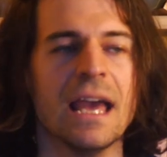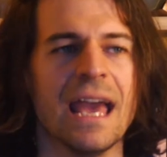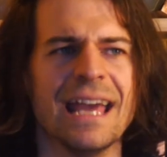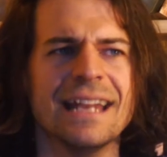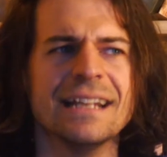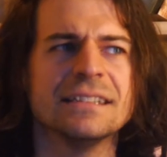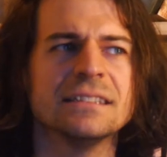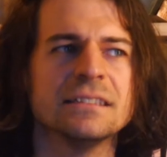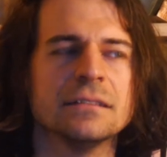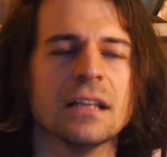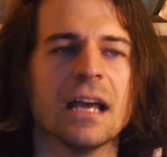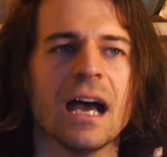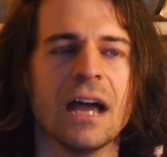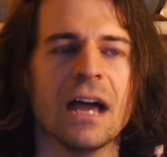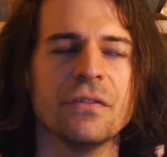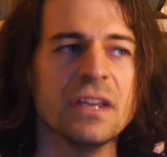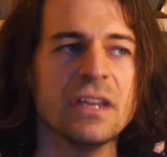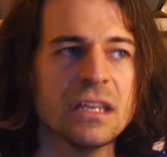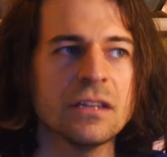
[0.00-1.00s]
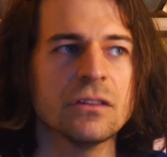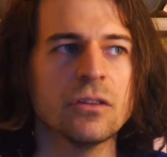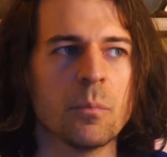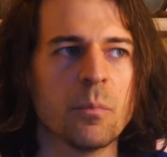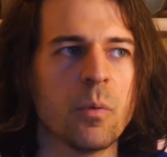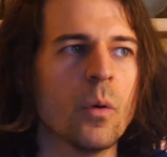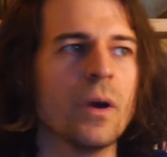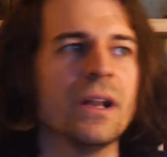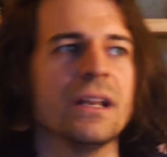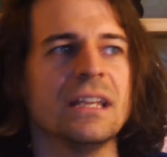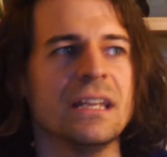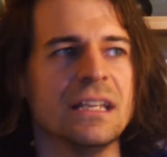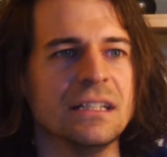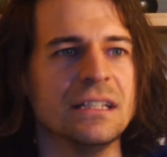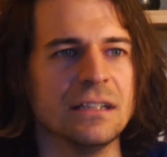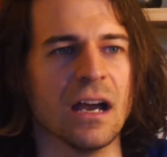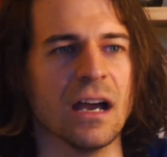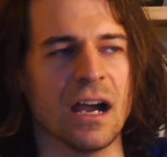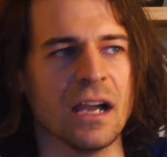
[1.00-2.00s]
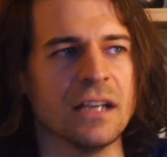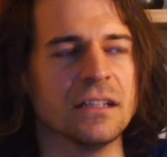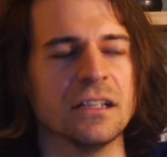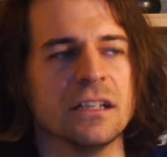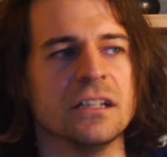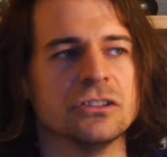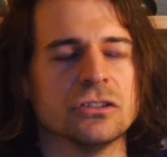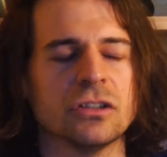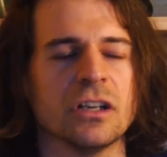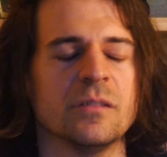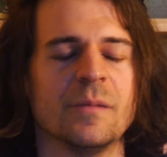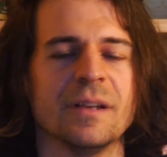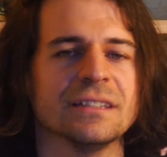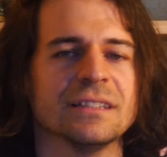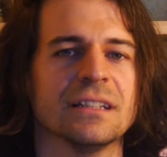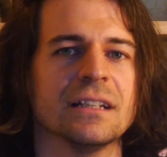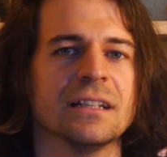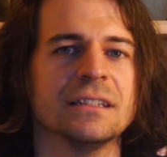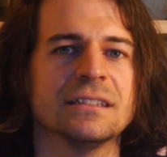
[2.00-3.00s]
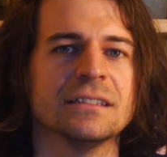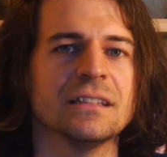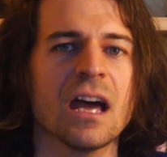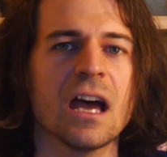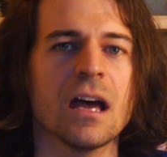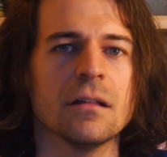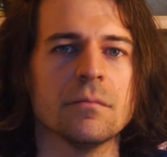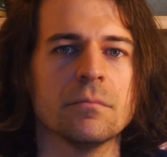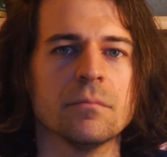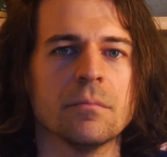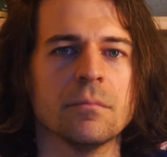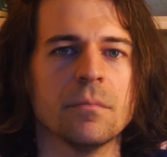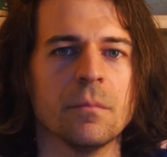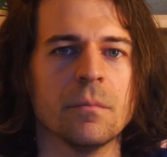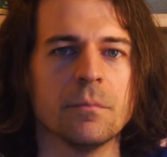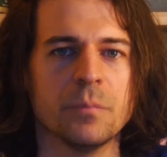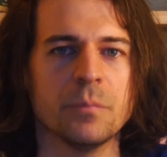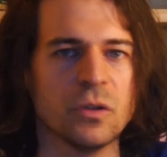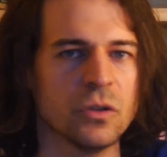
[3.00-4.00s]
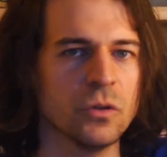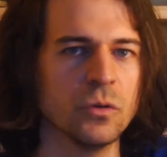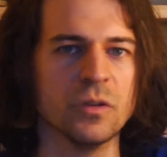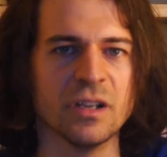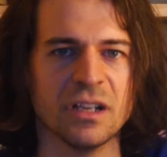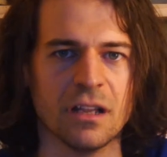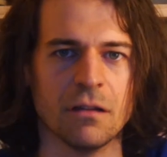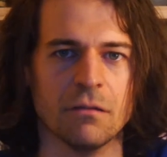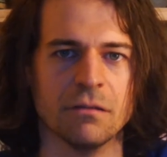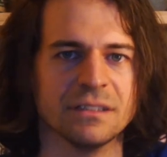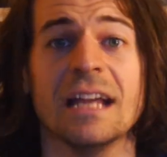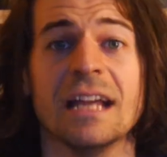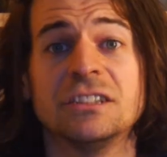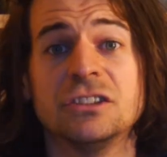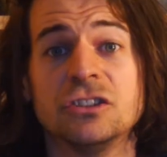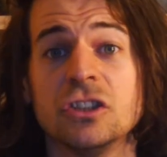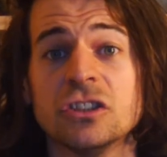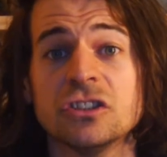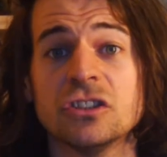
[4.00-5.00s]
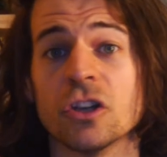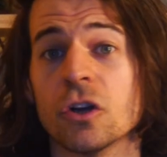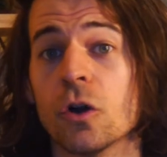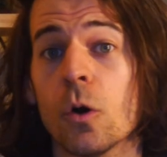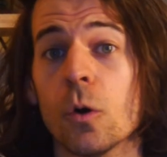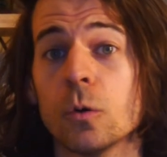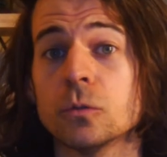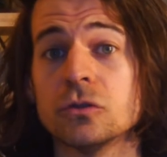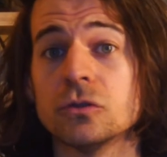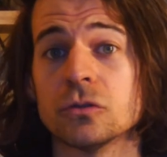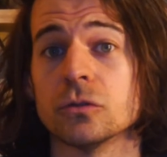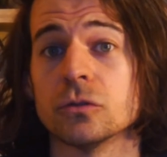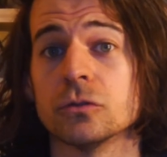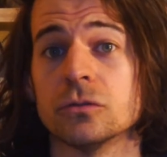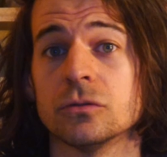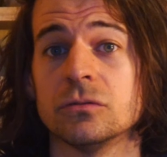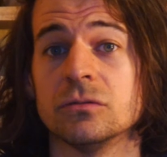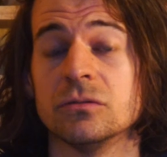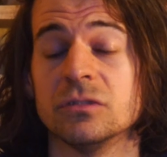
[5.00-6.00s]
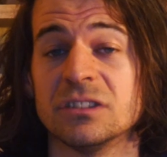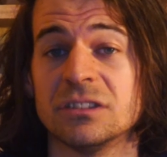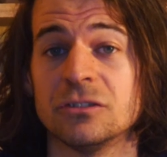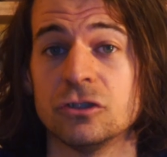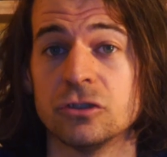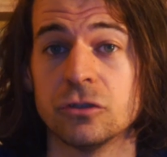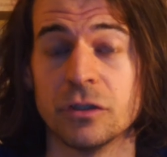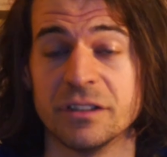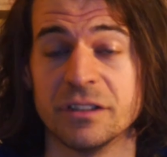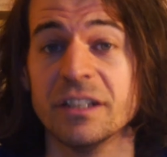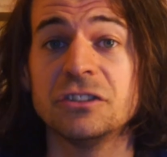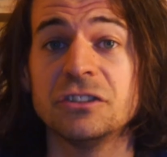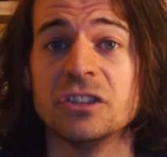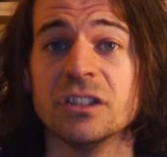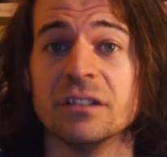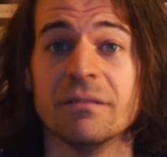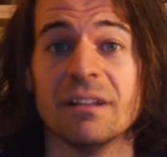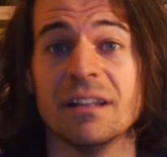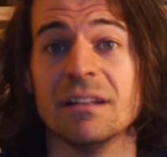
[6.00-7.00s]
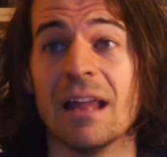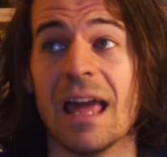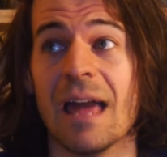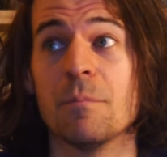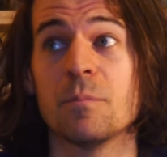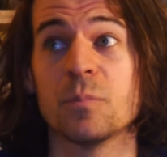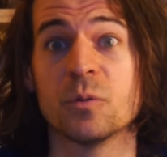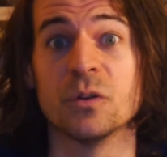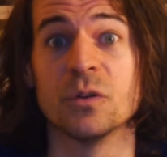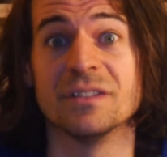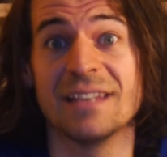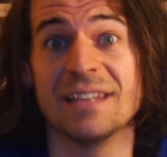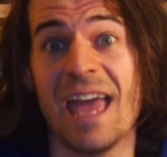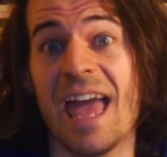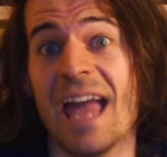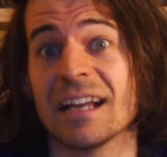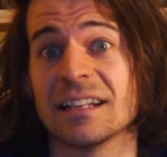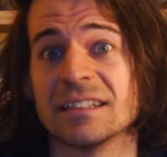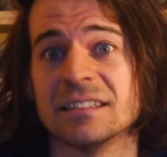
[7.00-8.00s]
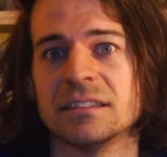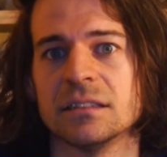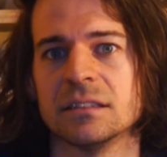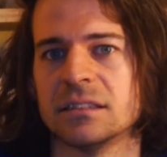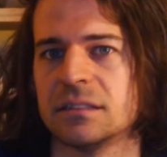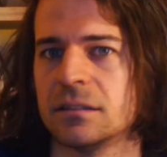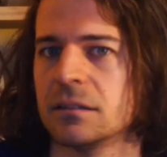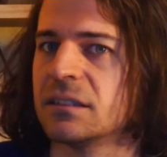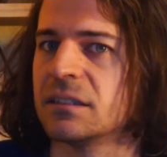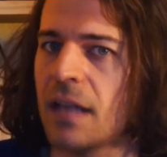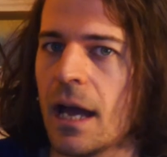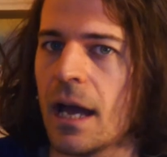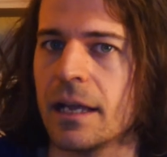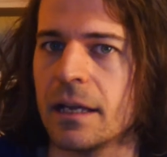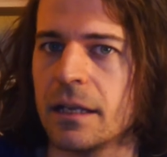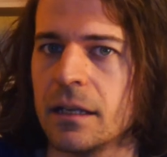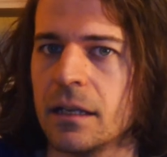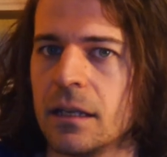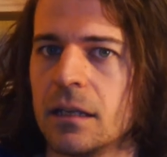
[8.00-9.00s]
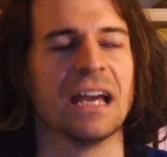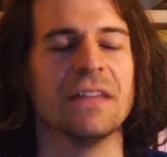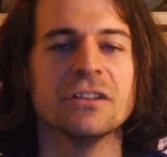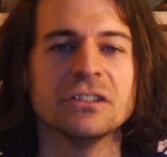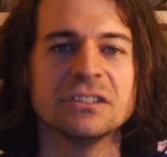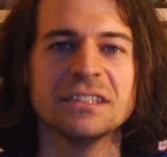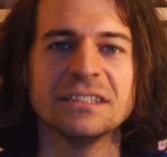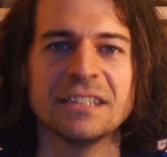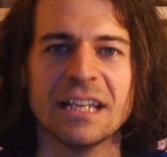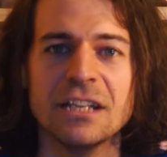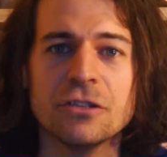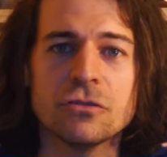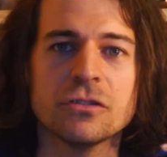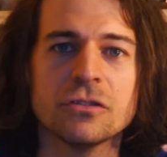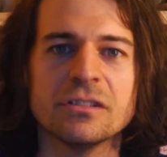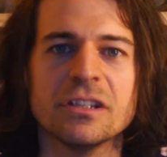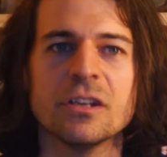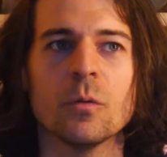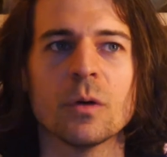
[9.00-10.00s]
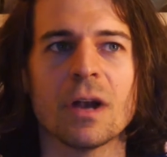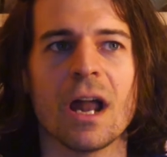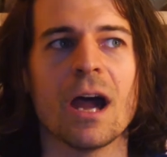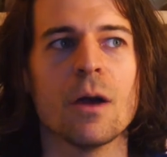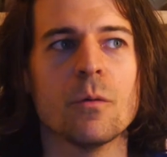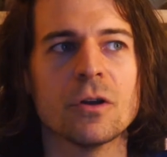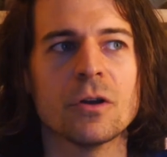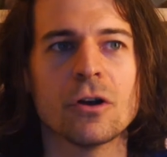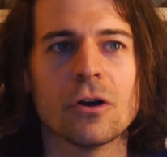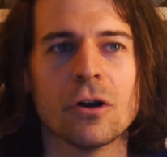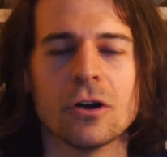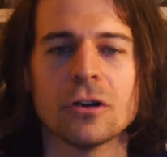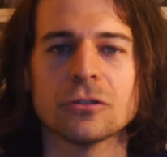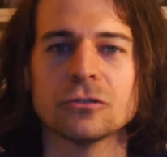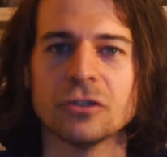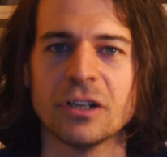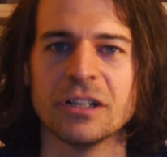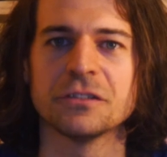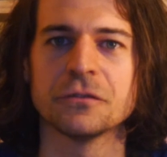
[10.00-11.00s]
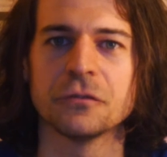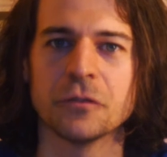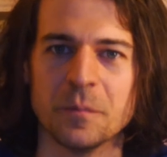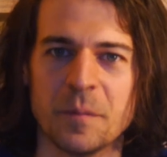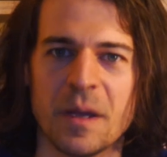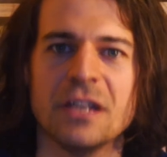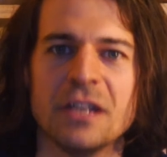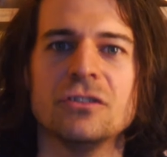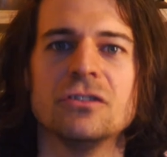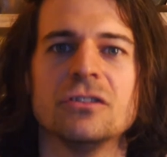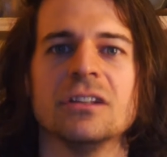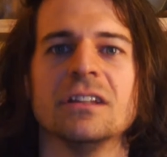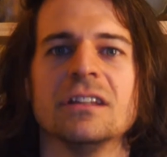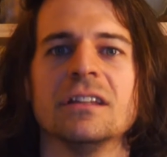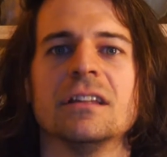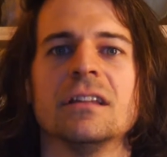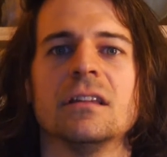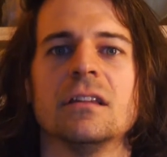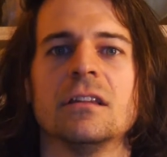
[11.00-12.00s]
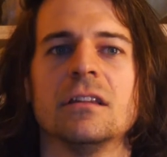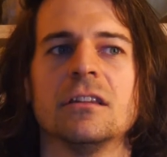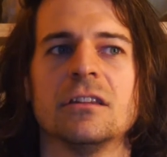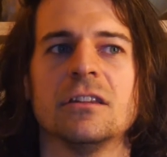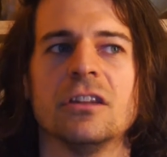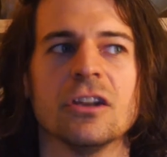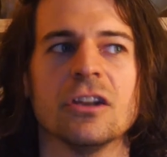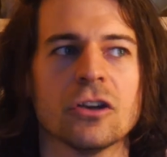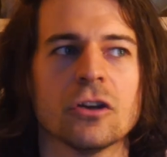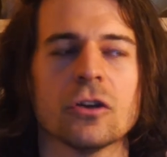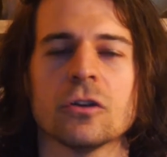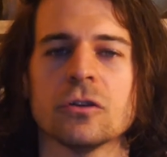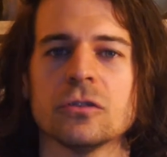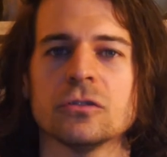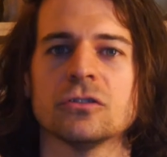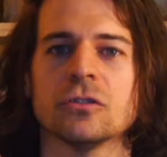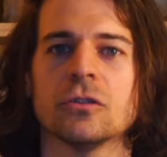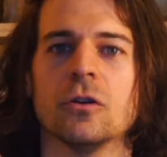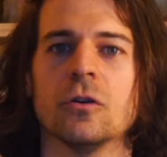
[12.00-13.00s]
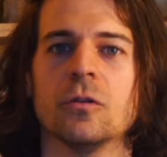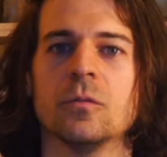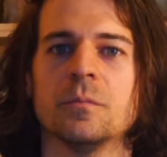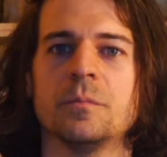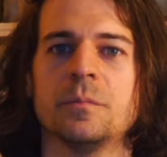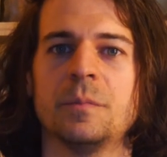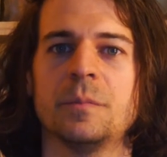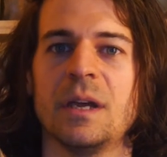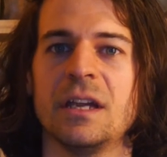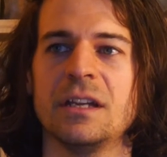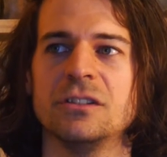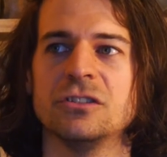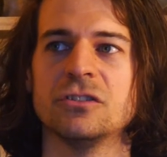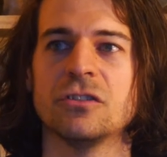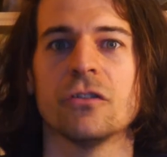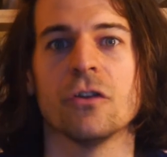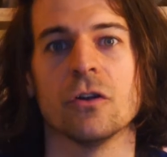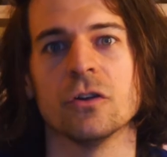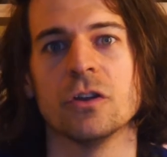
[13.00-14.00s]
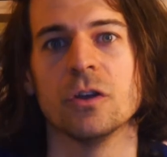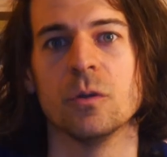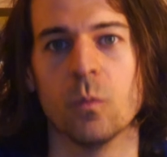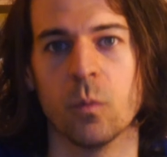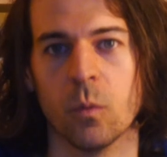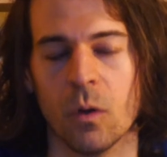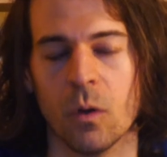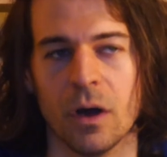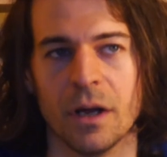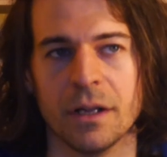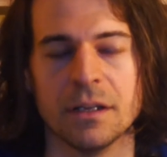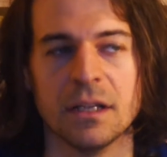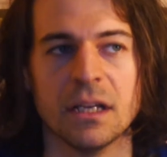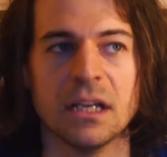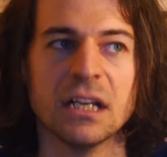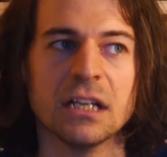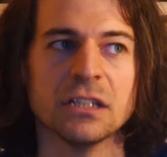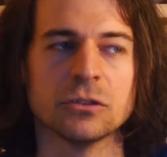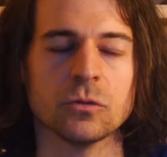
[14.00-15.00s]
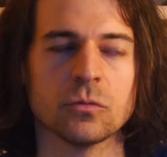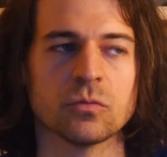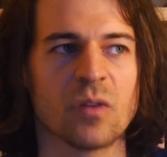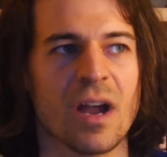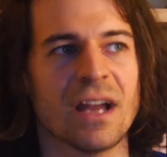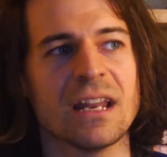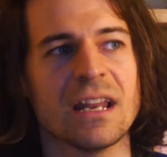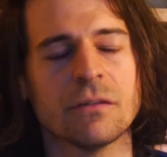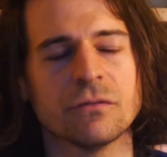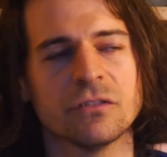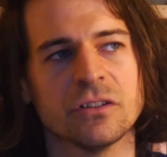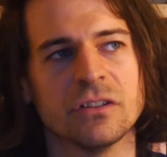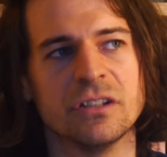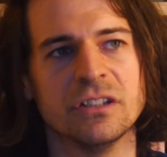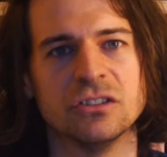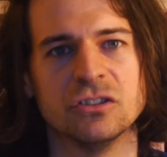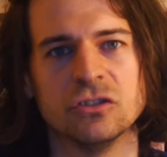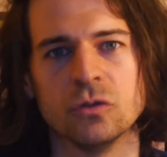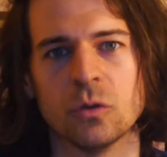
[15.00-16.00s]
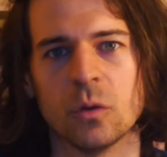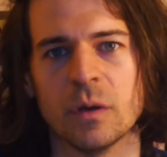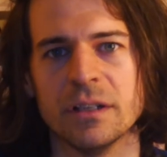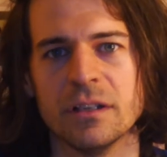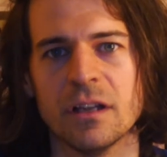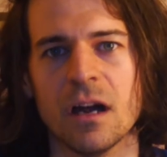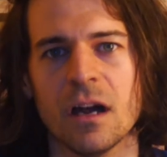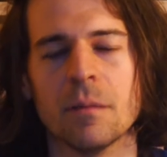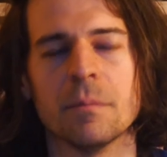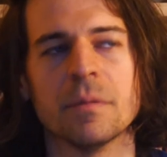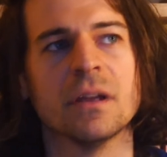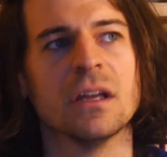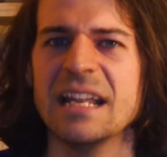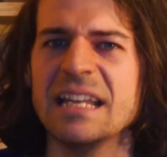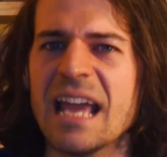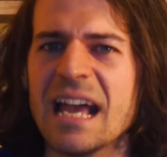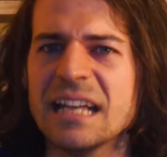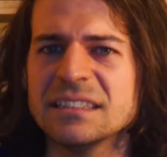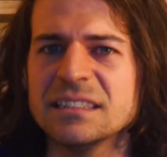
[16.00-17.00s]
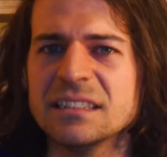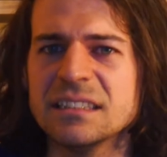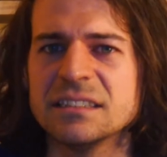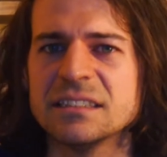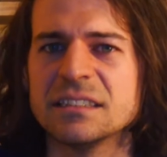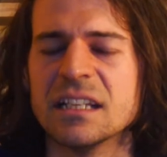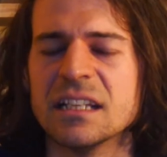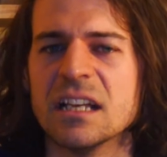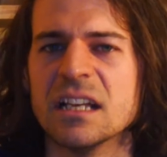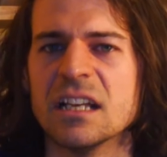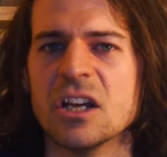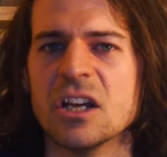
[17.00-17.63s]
And I think the point Heinlein is trying to make is that it's not punitive. It's just a cultural tradition that protects society. And there's this interesting, what I would call, transformation that occurs on page 31. So right after he's joined up, and he has this